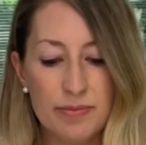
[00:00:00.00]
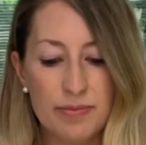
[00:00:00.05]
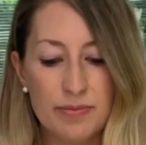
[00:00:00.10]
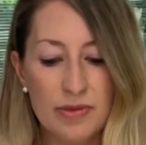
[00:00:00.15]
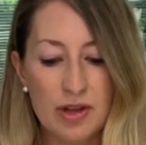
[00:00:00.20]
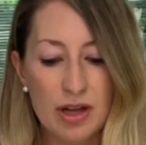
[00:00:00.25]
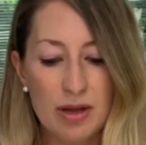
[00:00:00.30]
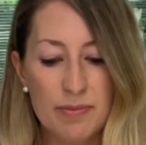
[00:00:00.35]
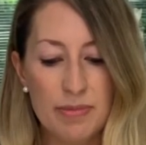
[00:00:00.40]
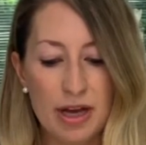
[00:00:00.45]

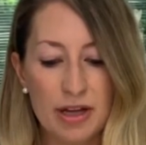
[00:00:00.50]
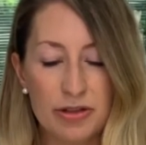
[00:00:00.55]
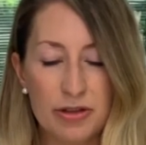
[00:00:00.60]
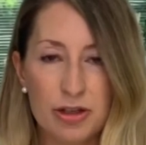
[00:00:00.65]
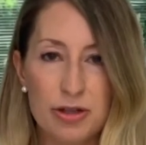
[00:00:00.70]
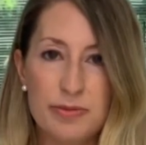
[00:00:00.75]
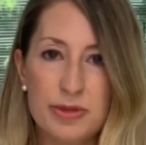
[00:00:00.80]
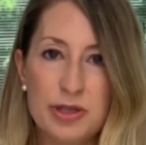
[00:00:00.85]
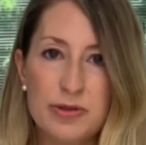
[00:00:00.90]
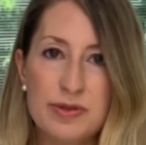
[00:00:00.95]
about their
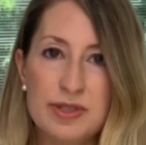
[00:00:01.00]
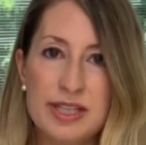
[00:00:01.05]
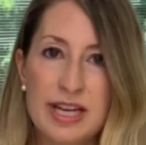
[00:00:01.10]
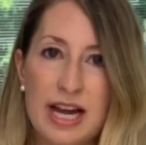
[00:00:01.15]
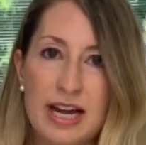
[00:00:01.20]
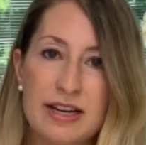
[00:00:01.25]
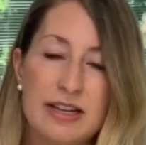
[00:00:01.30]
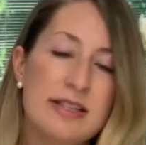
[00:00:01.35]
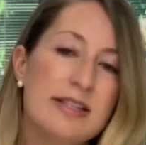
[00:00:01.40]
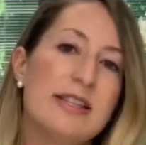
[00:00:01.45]
immune
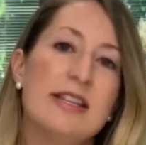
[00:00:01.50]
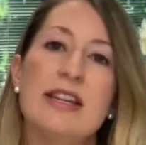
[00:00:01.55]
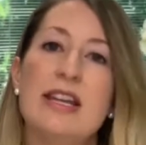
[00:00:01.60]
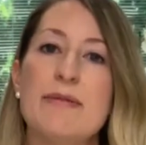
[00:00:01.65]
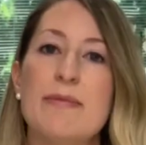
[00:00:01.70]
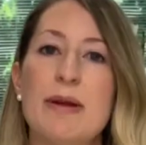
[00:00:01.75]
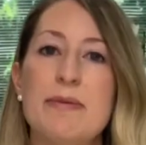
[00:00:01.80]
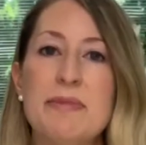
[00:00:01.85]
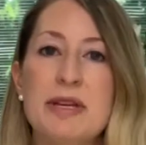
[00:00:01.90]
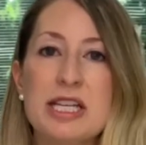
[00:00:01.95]
status, and they
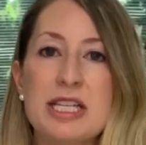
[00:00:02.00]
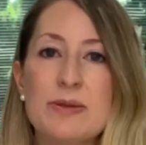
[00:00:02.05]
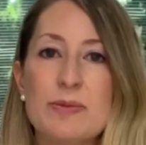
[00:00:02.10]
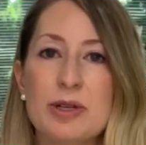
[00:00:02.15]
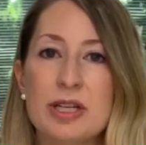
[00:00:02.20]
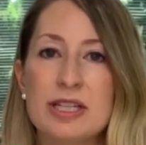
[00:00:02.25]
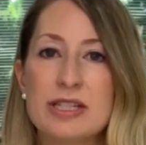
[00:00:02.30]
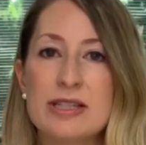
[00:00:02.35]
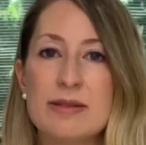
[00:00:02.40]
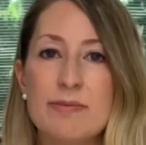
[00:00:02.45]
might be
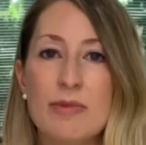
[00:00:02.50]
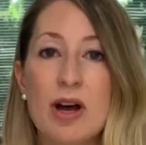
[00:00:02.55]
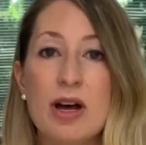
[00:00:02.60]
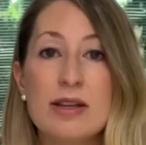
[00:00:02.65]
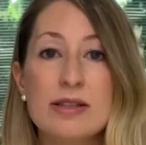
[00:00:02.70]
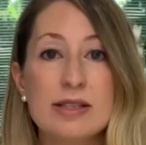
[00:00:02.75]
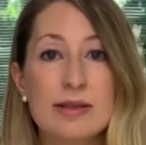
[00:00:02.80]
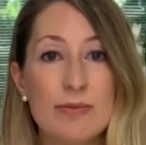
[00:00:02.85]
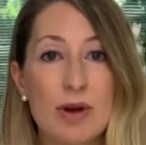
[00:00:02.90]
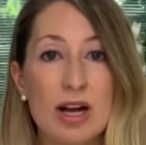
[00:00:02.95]
experiencing
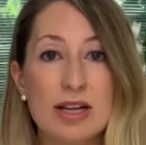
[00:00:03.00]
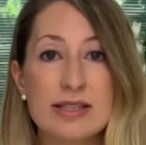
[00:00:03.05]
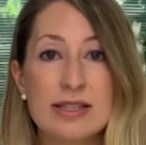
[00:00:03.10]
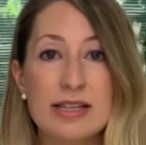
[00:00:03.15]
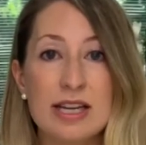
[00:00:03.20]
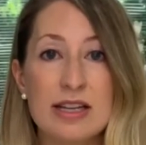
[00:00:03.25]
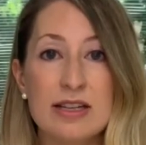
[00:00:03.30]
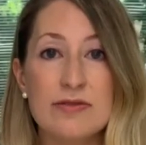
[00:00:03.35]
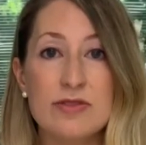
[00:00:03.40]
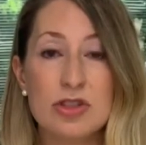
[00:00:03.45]
some
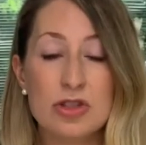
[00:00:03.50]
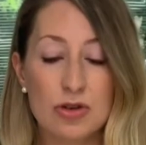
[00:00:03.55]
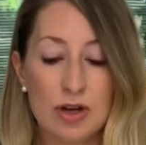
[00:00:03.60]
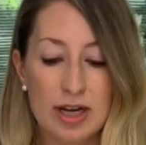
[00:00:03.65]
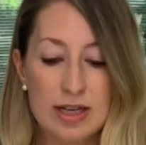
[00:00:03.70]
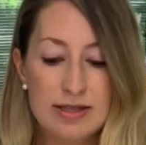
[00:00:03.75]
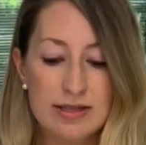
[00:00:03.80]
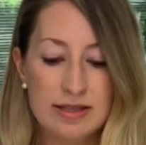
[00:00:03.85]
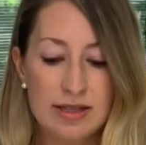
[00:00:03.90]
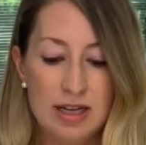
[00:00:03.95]
oxidative
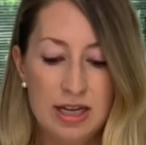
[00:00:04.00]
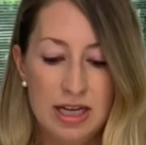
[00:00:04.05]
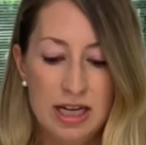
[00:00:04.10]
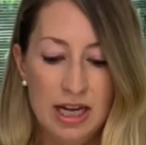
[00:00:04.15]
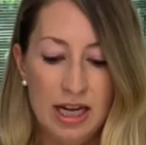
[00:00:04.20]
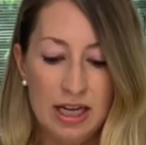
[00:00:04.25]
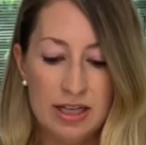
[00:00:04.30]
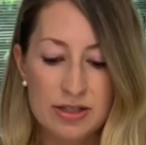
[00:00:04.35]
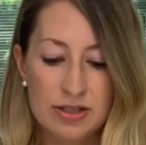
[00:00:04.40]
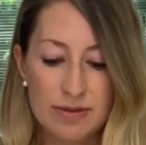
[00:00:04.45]
stress.
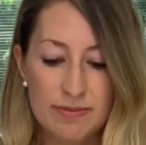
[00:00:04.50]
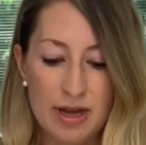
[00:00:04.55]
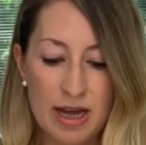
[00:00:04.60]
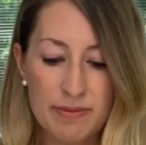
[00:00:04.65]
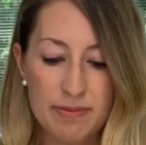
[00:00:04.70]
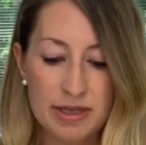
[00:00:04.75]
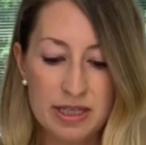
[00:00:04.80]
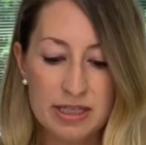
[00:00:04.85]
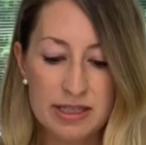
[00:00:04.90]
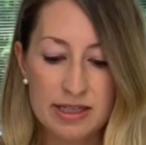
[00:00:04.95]
And so I'm
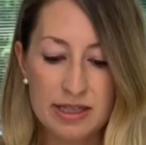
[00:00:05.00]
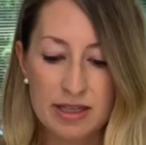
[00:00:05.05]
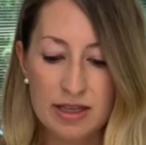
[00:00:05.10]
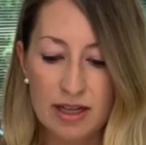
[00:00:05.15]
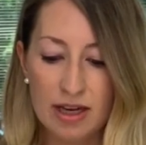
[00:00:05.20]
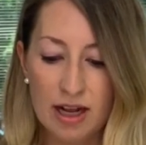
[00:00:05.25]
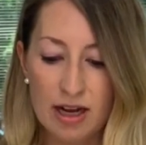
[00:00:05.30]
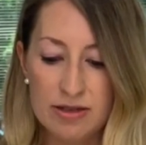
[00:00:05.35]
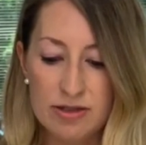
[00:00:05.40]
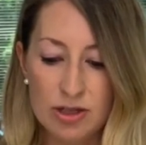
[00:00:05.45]
happy to see
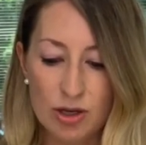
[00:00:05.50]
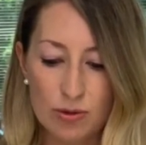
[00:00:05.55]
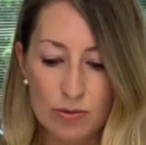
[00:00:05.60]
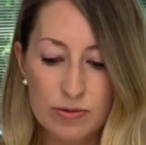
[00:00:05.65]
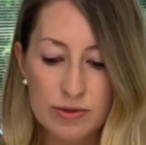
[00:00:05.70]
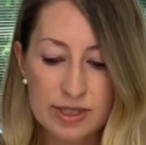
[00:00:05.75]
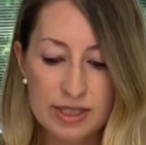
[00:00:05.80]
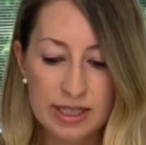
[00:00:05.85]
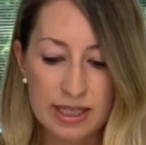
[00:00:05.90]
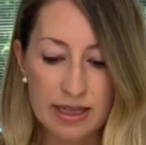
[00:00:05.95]
that I
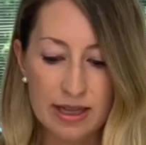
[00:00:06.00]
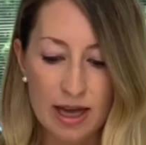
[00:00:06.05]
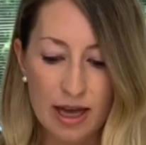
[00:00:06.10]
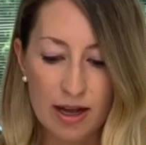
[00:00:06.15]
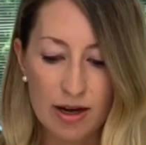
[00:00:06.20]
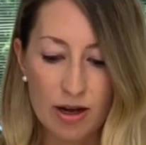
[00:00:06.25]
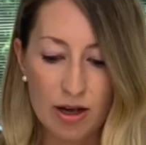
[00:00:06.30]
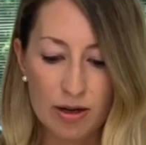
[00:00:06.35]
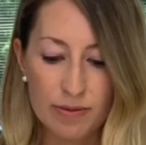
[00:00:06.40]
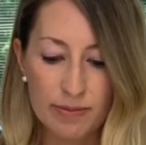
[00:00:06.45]
don't see
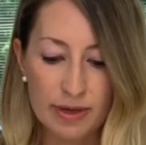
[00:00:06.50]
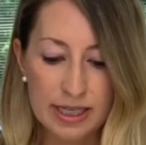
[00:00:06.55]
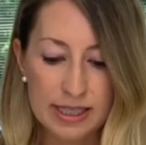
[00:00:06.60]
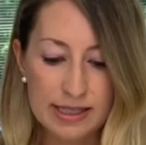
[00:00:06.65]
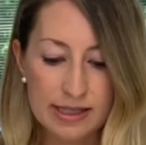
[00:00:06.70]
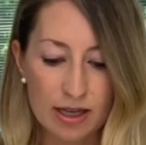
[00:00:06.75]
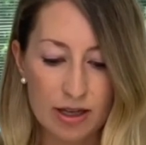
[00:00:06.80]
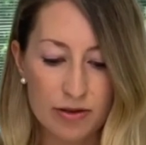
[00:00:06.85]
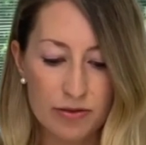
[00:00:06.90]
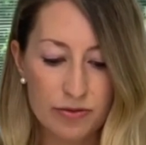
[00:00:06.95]
that on
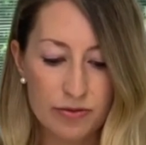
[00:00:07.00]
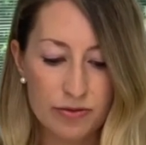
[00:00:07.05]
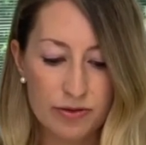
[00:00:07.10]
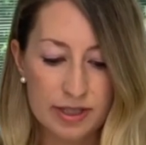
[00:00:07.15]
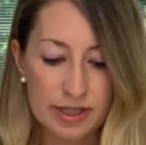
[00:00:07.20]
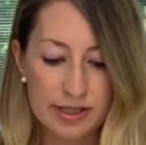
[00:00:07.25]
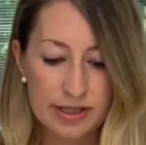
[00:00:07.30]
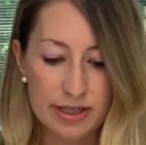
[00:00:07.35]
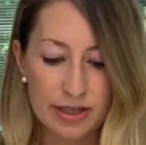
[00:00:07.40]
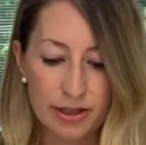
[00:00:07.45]
myself
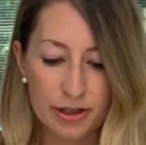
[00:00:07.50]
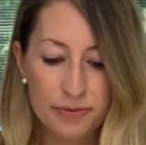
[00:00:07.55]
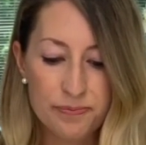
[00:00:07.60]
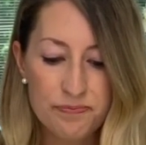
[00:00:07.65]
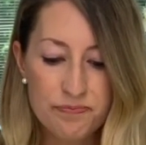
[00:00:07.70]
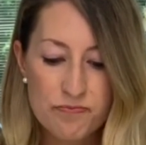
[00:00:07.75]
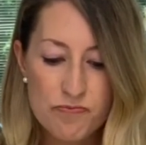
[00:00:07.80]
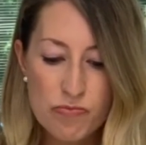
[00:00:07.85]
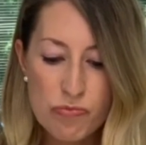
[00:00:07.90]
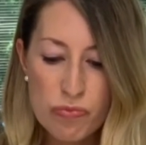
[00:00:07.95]
this
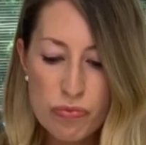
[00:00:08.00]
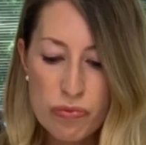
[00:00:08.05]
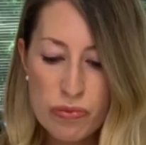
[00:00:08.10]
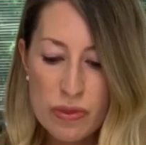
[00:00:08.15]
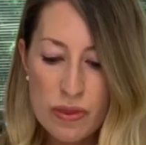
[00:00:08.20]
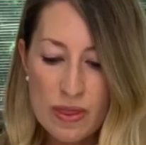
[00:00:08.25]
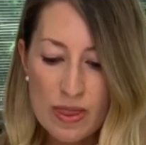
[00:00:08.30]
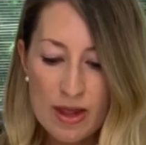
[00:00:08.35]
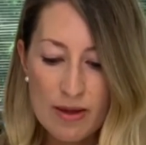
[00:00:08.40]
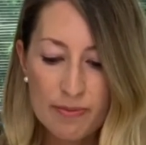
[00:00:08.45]
year.
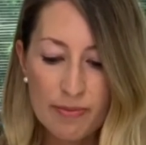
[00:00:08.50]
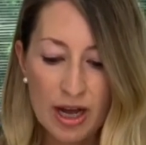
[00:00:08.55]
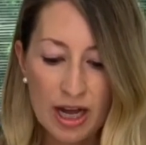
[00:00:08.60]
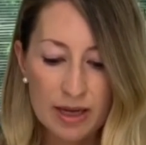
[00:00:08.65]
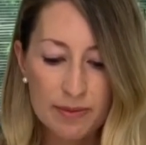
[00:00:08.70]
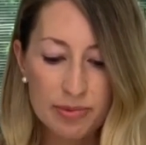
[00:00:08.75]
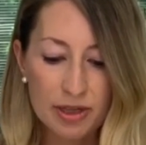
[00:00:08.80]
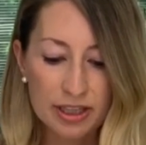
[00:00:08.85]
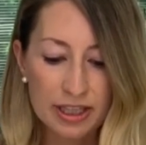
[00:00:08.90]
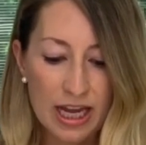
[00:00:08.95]
My
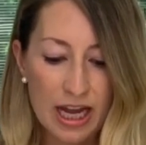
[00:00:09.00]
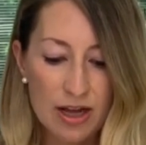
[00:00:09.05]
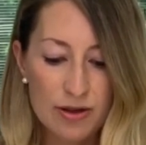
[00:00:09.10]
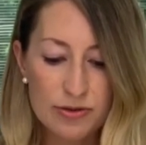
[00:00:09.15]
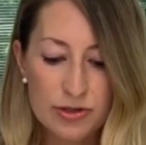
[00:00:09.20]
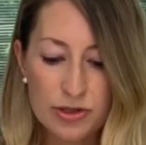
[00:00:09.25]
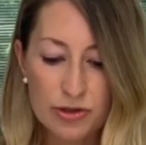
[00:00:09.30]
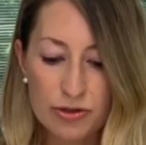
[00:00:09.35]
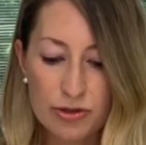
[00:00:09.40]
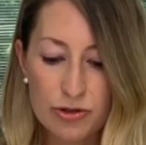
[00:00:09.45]
blood
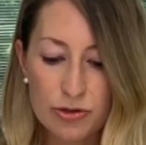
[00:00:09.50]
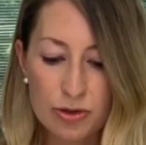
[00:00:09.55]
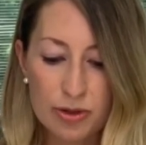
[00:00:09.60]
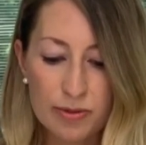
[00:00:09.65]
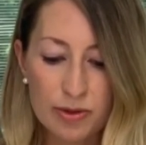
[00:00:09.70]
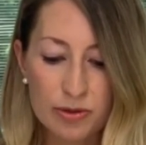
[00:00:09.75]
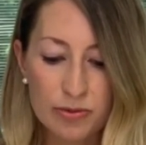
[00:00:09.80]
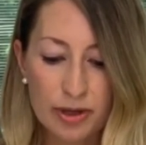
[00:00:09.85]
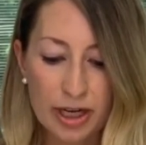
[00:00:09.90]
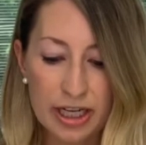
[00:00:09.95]
counts are in a
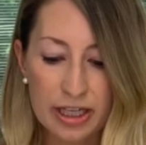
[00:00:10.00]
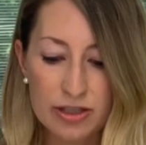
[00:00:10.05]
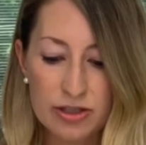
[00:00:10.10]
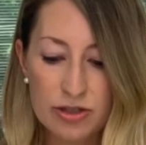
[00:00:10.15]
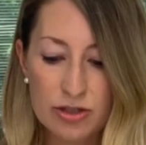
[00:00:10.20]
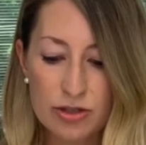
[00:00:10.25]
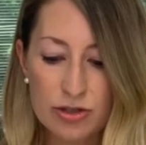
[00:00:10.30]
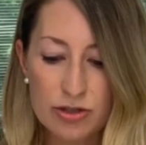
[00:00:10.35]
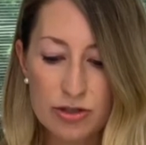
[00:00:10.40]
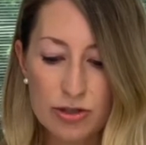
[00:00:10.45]
normal
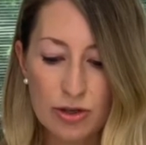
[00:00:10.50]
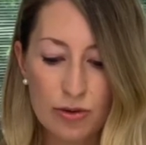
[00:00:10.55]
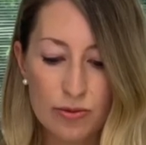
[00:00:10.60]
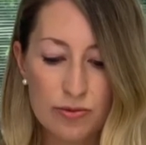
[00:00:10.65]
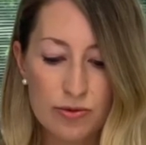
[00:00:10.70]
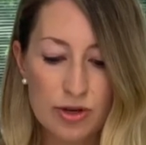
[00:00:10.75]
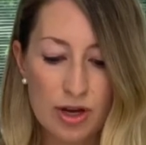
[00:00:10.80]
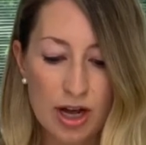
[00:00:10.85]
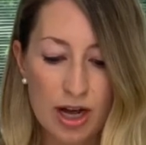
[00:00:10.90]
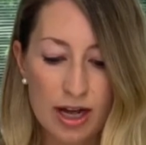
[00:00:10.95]
range, so
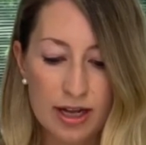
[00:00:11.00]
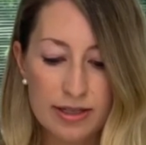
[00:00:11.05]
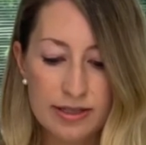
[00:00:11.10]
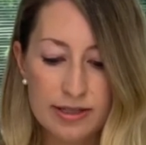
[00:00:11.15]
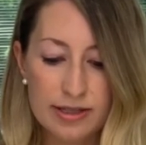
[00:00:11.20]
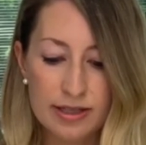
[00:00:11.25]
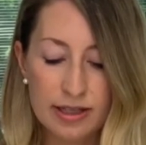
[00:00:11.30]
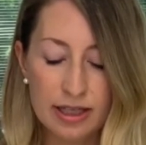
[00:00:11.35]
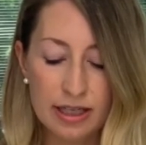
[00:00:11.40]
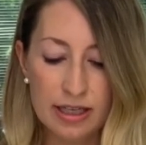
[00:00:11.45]

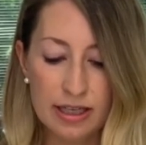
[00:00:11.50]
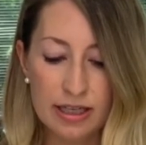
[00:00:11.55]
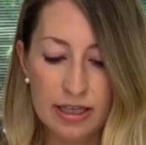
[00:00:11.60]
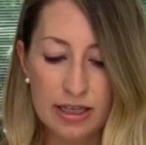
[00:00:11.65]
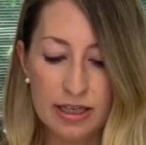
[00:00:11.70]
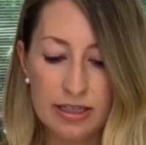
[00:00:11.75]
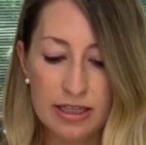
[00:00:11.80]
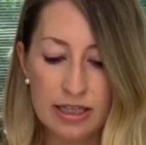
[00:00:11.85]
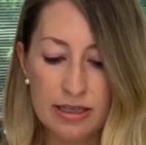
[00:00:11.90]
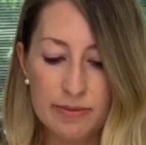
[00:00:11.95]
not in an
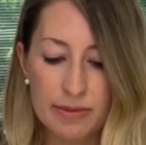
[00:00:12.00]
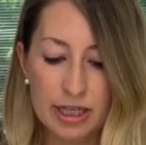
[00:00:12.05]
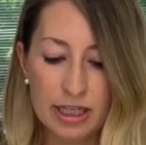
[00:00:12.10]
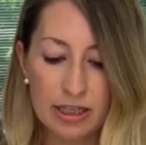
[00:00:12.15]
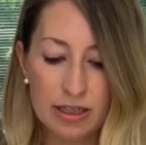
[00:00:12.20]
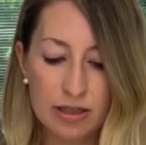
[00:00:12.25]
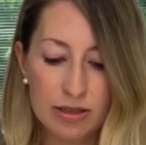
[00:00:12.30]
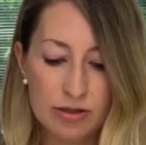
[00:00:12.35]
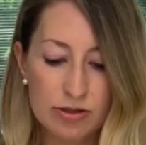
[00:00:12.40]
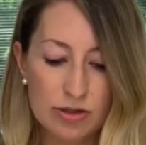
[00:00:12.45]

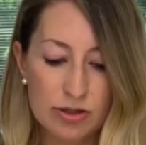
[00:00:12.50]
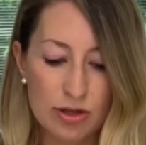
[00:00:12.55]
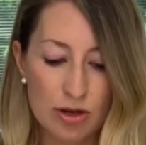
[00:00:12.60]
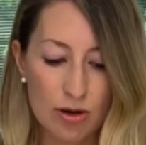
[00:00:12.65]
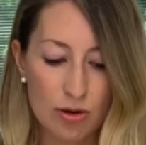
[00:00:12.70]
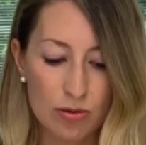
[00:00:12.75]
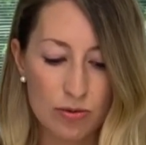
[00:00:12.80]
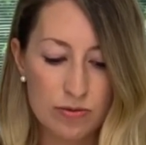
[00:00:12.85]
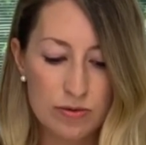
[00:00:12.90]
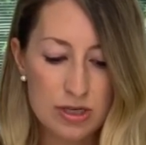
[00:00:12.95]
anemic
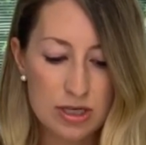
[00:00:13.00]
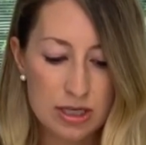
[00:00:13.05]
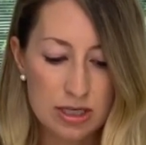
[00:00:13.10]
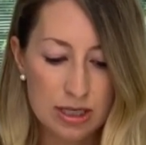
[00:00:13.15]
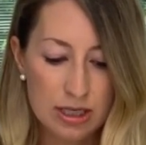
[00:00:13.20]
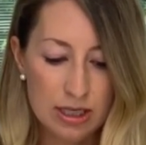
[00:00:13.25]
zone.